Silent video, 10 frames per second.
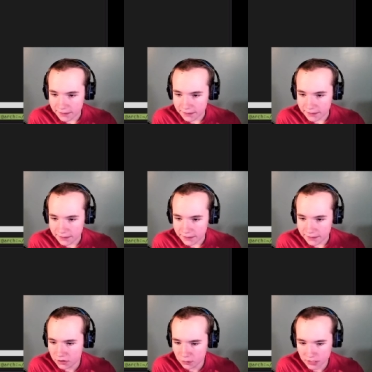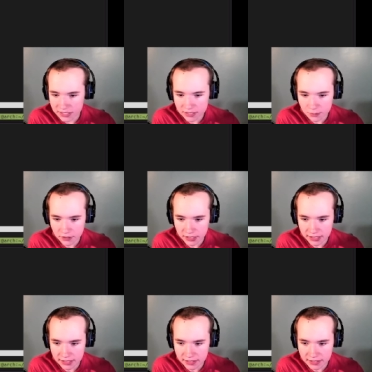Right. So this is where it
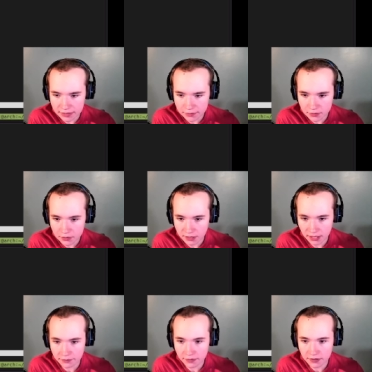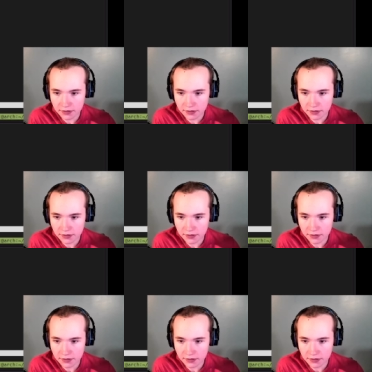segfolds, but I feel like,
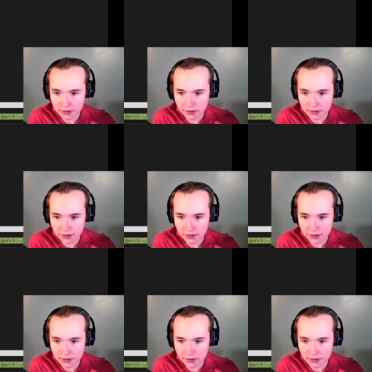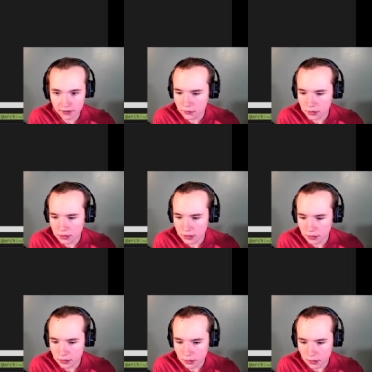well,
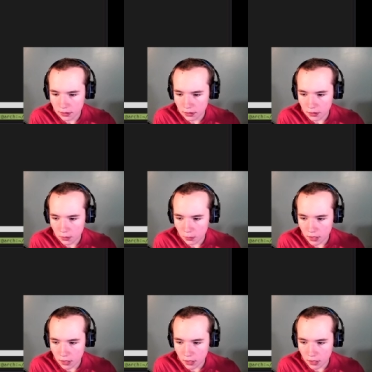why?